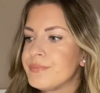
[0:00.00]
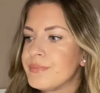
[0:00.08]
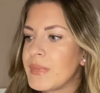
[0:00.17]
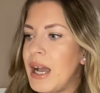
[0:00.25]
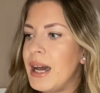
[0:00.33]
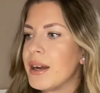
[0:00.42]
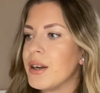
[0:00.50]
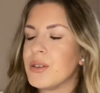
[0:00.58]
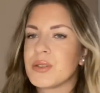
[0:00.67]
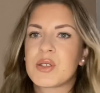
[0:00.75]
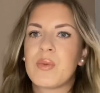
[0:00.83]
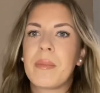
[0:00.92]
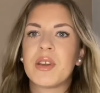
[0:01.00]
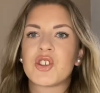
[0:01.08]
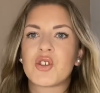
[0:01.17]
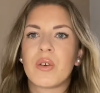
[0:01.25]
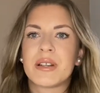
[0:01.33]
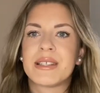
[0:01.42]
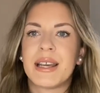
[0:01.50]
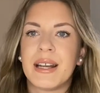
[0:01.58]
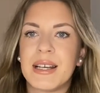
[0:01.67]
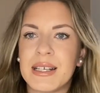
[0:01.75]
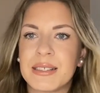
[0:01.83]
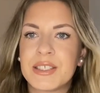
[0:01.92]
I don't know, swimming shorts and
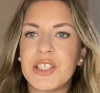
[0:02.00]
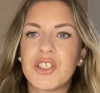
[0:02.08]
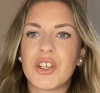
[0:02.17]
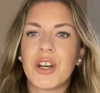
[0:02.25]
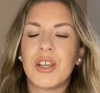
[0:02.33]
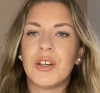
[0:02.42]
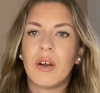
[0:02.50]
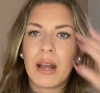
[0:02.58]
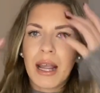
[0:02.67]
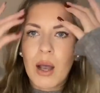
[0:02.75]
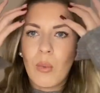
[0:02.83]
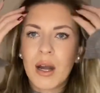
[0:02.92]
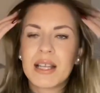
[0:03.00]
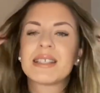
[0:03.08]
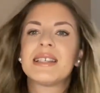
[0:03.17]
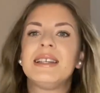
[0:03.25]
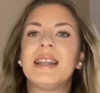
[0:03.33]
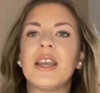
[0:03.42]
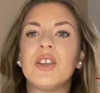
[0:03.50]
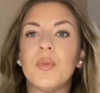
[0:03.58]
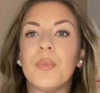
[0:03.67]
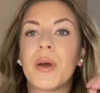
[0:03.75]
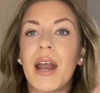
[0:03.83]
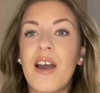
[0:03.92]
a t-shirt, you know? Like, I wanna see that you
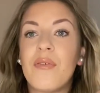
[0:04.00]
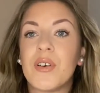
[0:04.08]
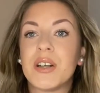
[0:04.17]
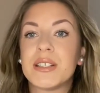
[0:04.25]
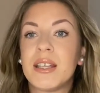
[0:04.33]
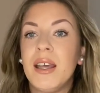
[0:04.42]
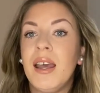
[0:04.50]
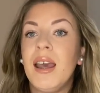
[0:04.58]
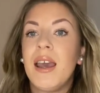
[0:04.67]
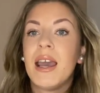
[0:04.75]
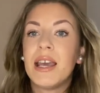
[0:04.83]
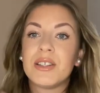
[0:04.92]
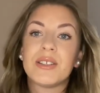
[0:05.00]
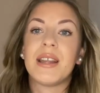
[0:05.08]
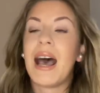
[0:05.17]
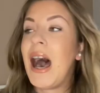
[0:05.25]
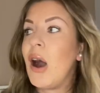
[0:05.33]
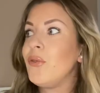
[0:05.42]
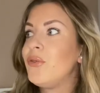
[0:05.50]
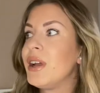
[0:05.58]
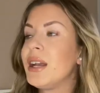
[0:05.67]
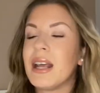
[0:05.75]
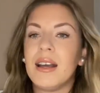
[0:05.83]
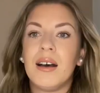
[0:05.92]
put effort into the
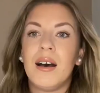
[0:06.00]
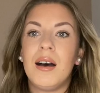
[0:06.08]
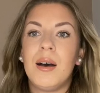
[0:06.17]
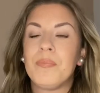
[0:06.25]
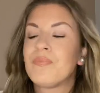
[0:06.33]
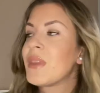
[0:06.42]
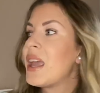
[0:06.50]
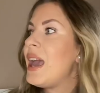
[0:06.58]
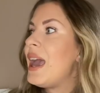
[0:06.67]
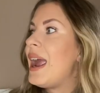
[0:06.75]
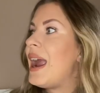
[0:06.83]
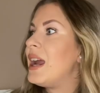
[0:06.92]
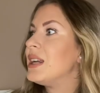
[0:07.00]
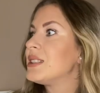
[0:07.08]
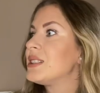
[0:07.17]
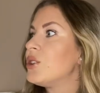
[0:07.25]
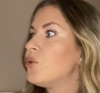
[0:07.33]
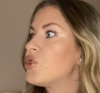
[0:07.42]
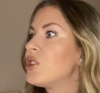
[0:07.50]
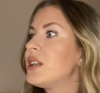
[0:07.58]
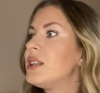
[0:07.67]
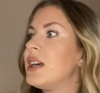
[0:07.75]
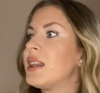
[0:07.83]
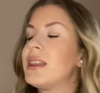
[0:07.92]
outfit. Um, and usually
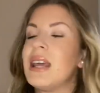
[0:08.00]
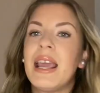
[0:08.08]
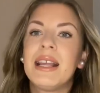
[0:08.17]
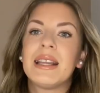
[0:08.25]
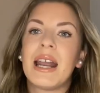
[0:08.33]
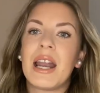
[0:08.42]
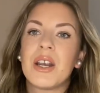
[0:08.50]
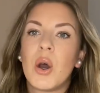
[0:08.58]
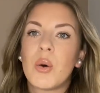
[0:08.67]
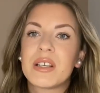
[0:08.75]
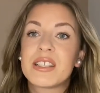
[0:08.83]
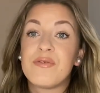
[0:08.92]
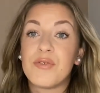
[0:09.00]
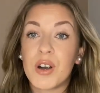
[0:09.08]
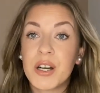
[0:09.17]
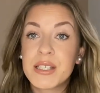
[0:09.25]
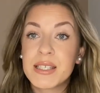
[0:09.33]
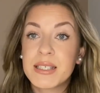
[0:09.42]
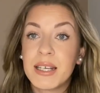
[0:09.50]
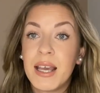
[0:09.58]
the thing that I notice first